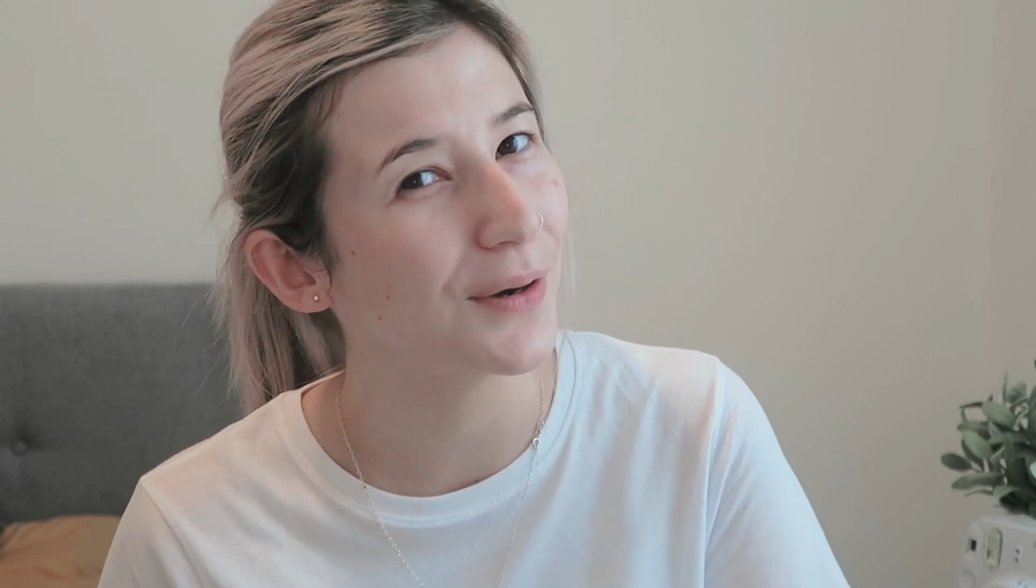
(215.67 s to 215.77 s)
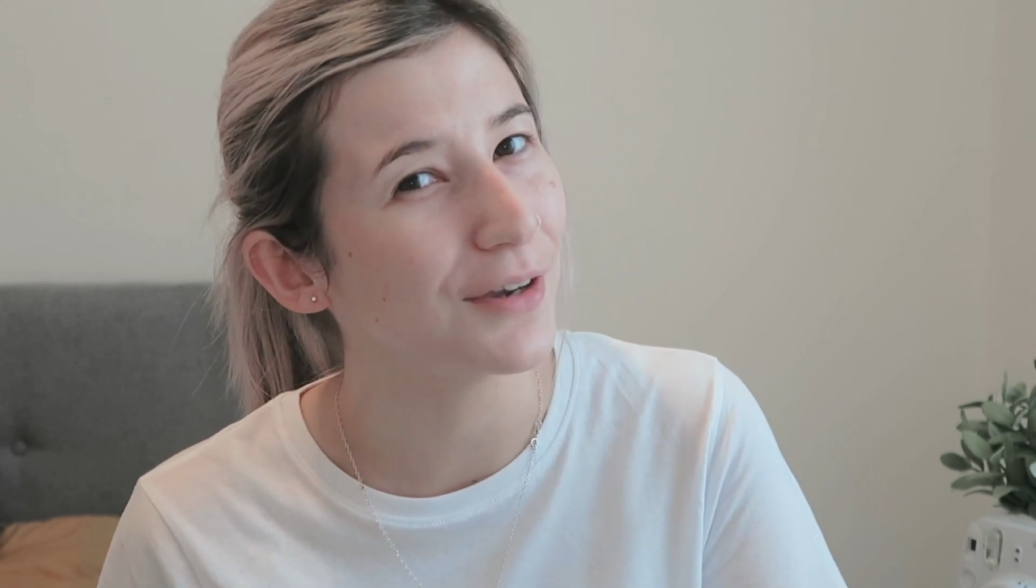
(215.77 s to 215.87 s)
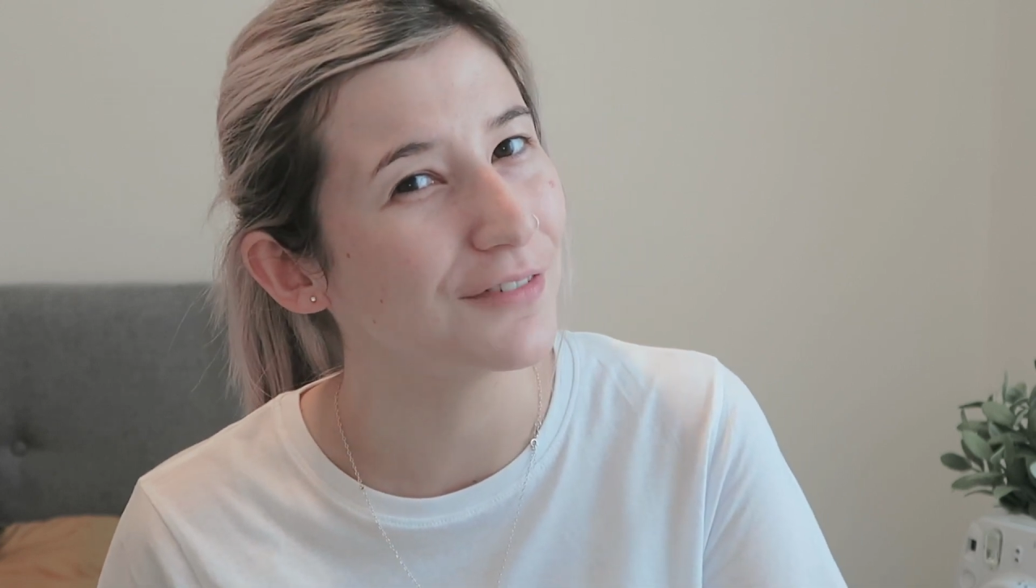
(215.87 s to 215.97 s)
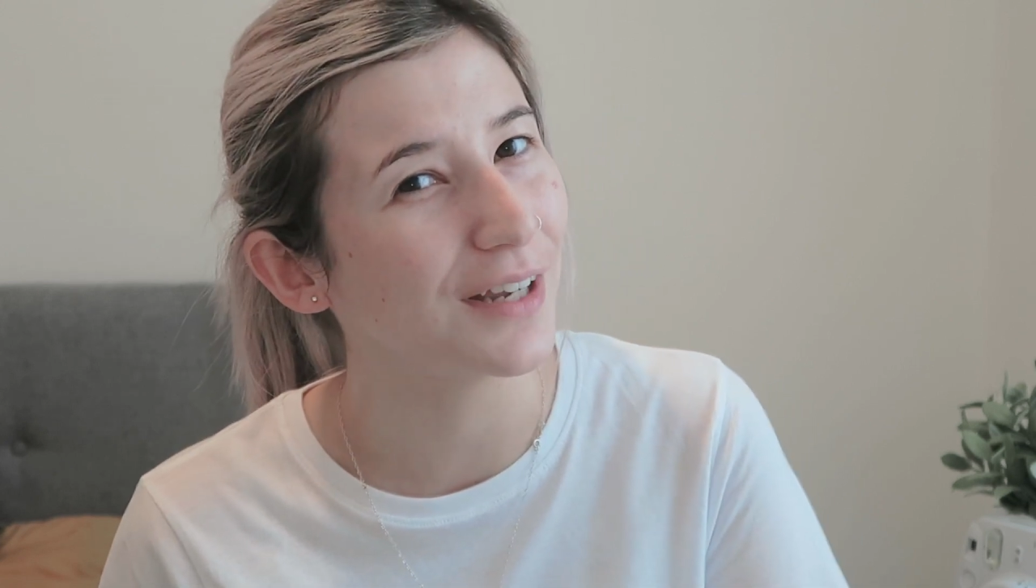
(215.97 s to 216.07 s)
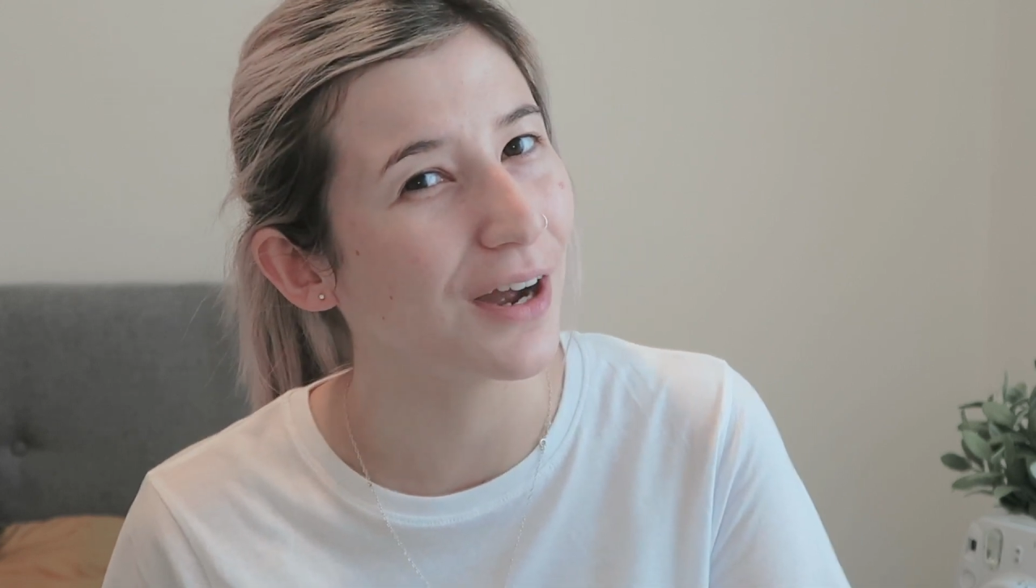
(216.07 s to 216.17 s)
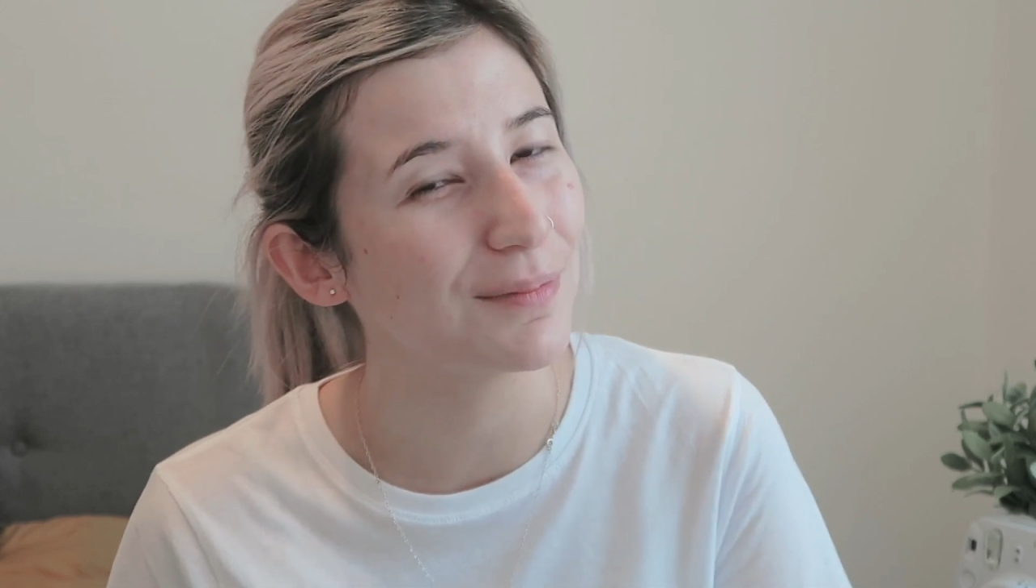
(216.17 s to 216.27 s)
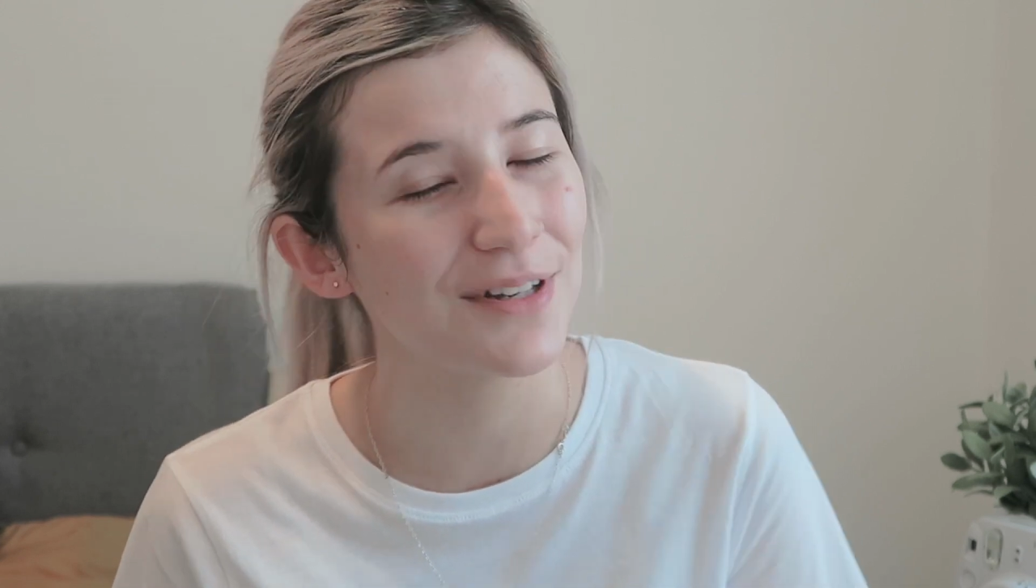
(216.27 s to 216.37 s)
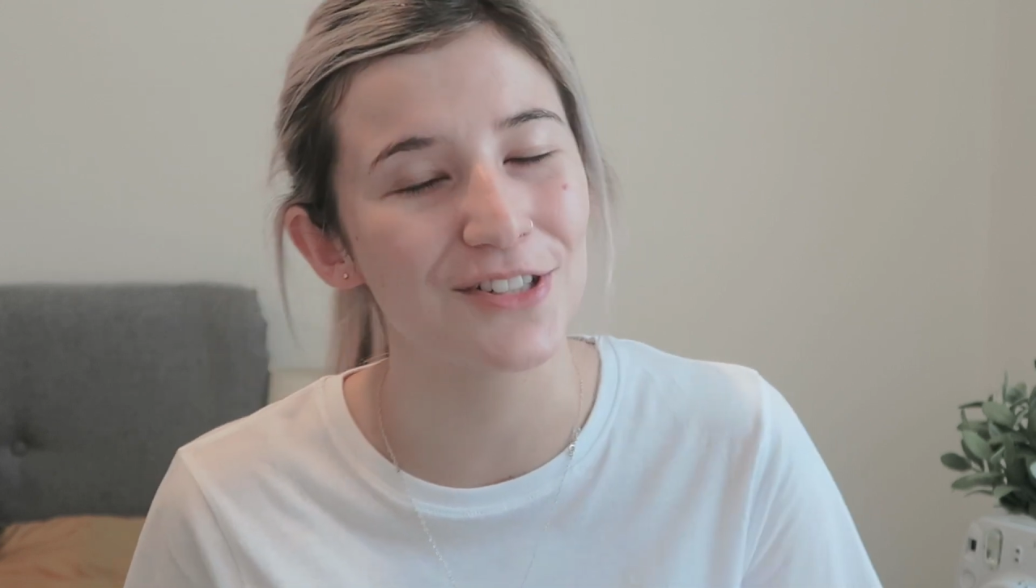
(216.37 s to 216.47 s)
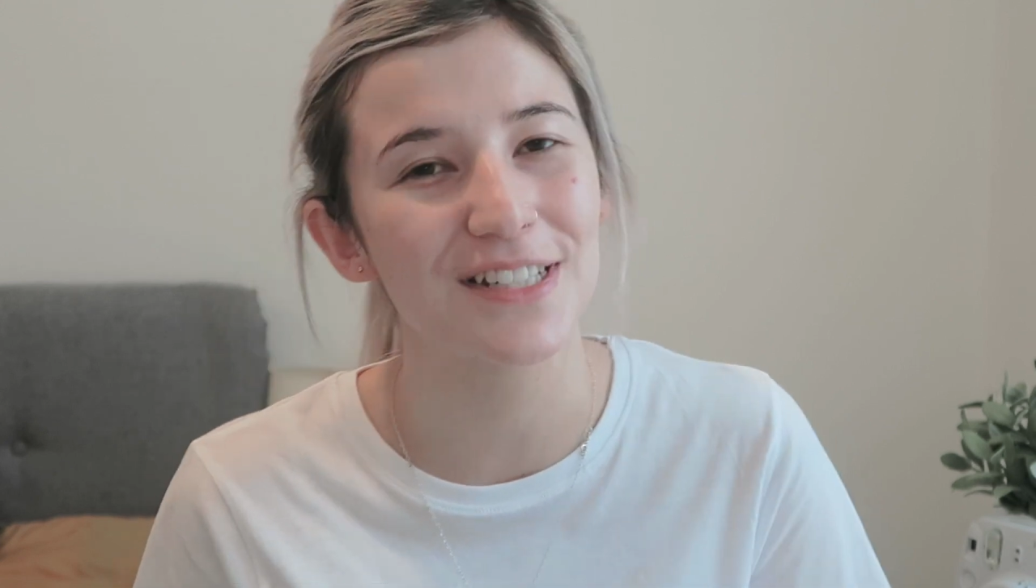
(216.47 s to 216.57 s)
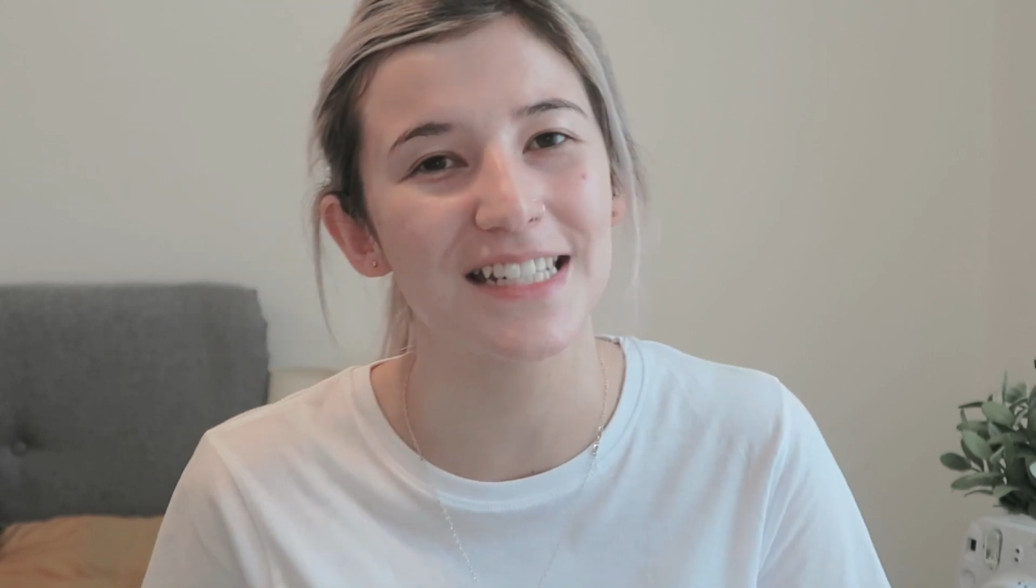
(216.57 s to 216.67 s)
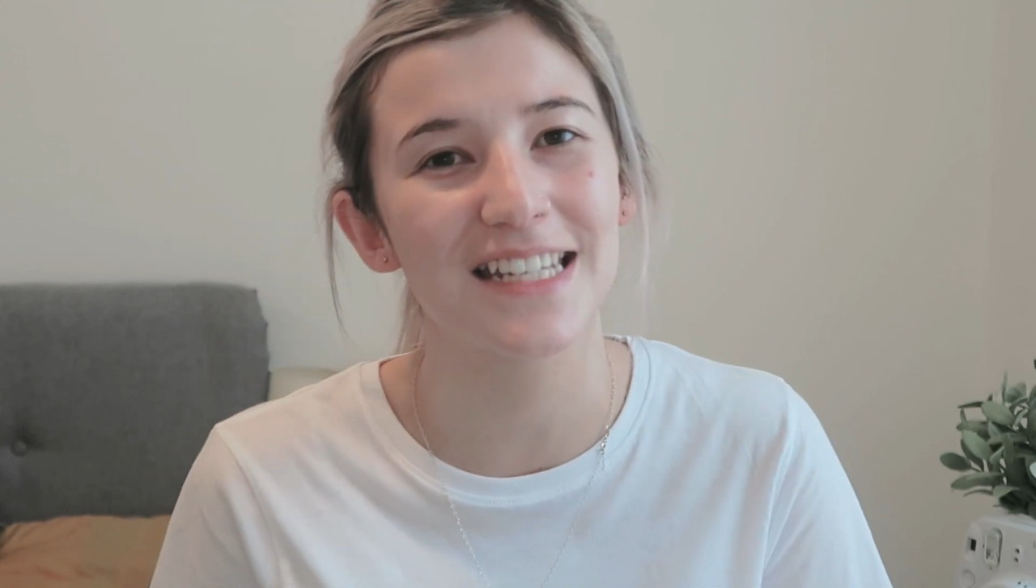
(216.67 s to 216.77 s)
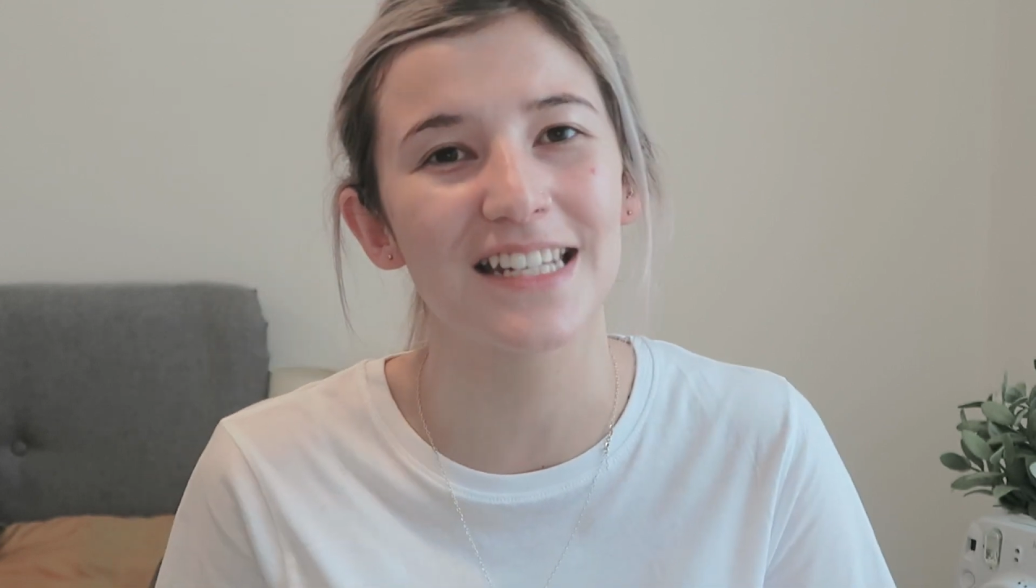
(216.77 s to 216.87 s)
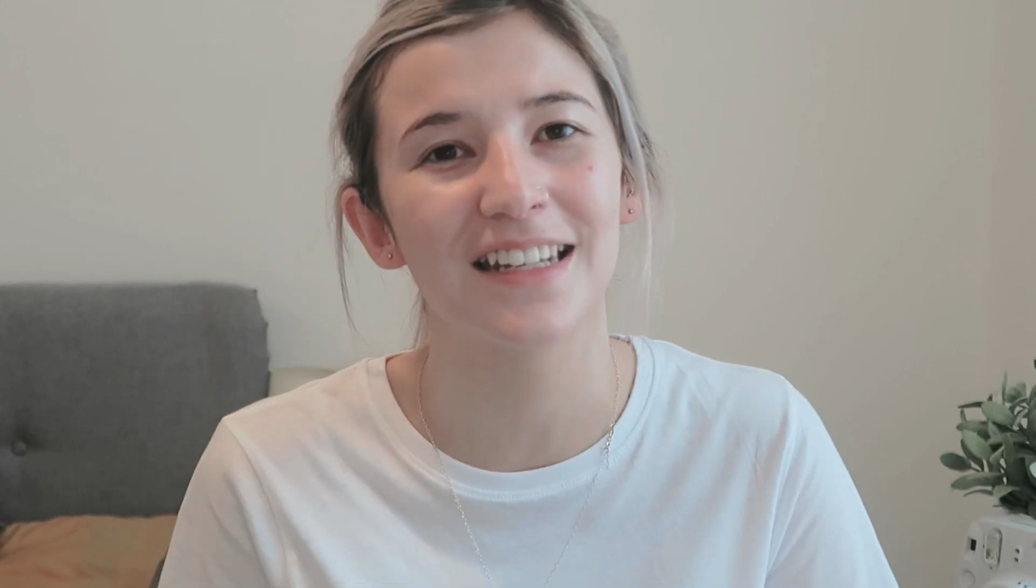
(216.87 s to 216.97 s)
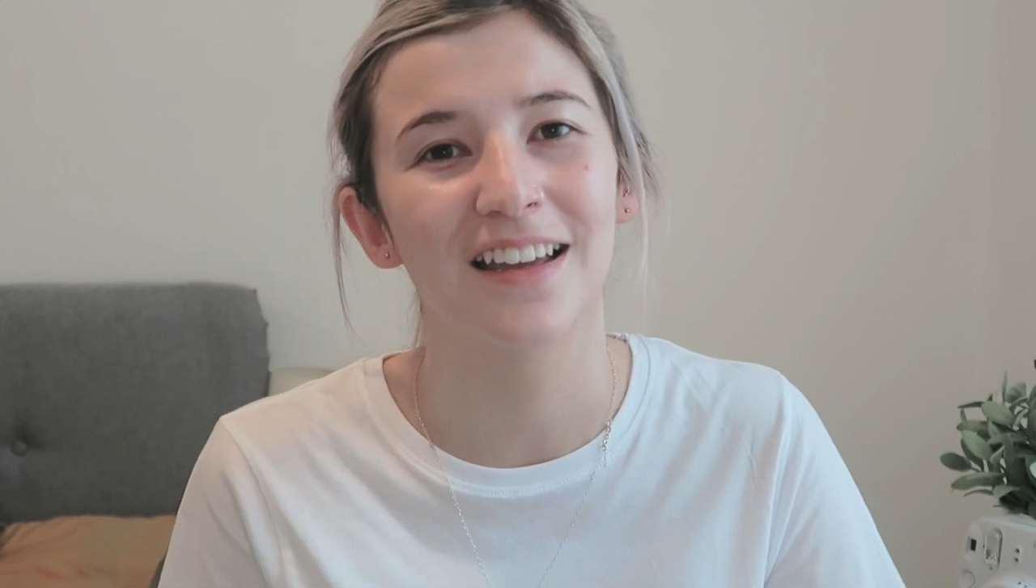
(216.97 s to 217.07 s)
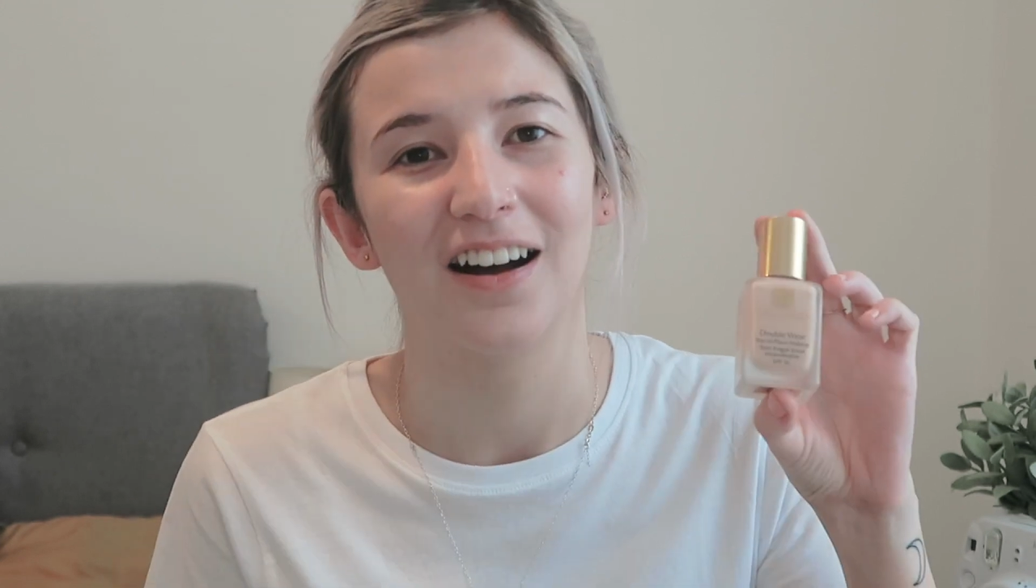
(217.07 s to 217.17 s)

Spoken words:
I think I mentioned it in.